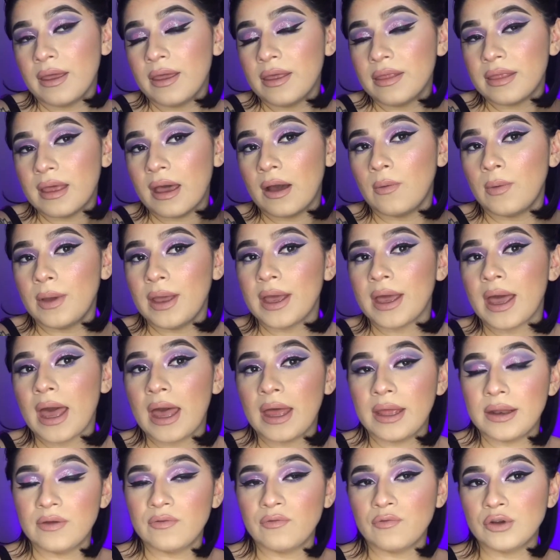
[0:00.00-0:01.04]
That way it
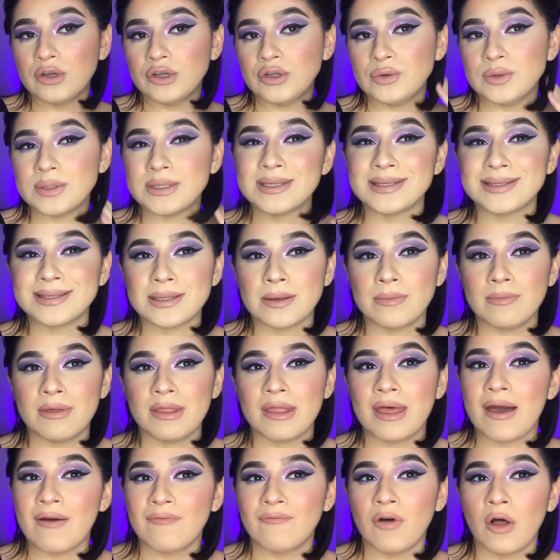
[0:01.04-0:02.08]
kind of reduces some of
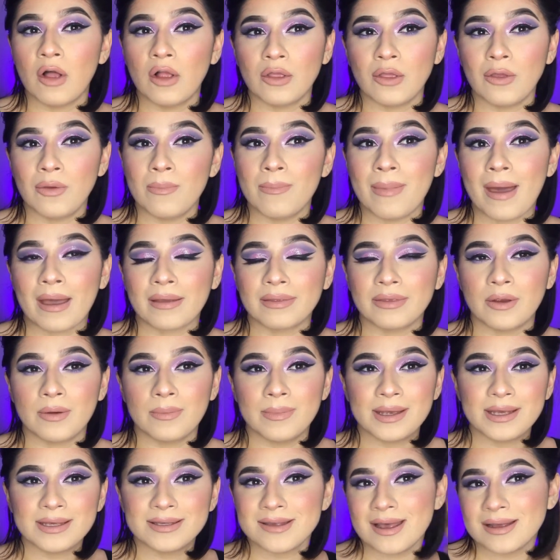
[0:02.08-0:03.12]
that volume back there,
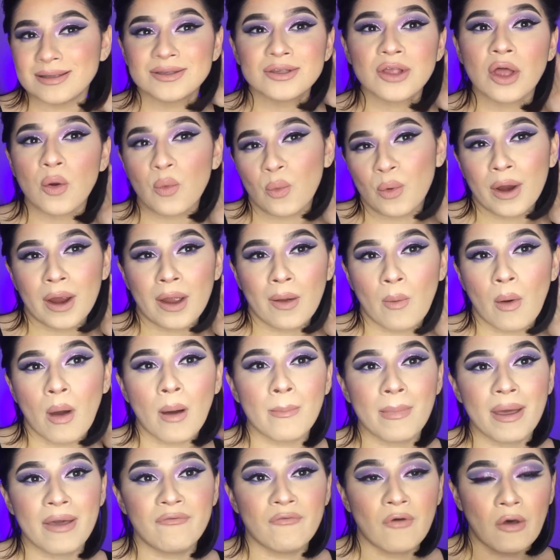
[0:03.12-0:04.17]
because that's not where I want
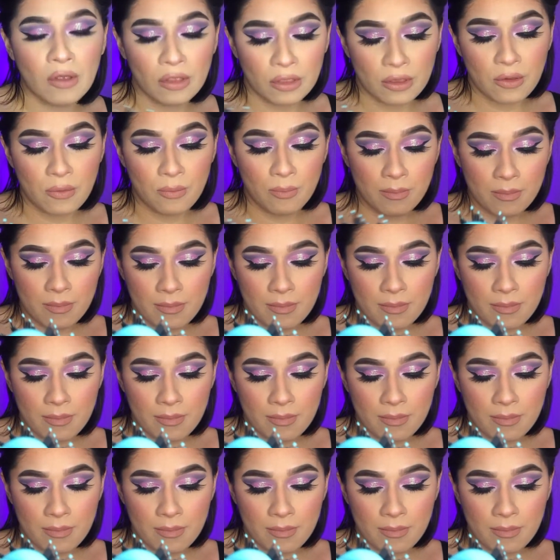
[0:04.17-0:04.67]
my volume.